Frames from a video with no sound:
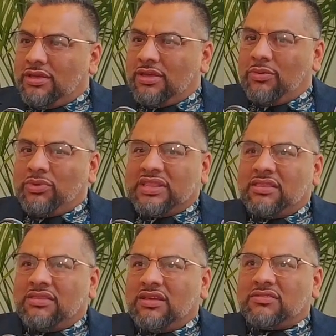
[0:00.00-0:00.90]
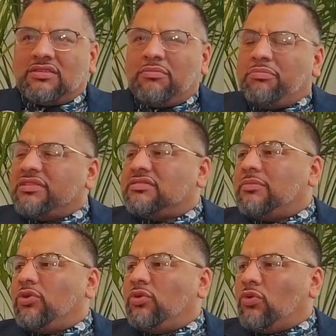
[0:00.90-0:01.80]
And what that does is it messes
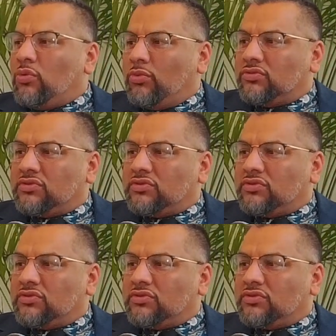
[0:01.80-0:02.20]
up your hormones,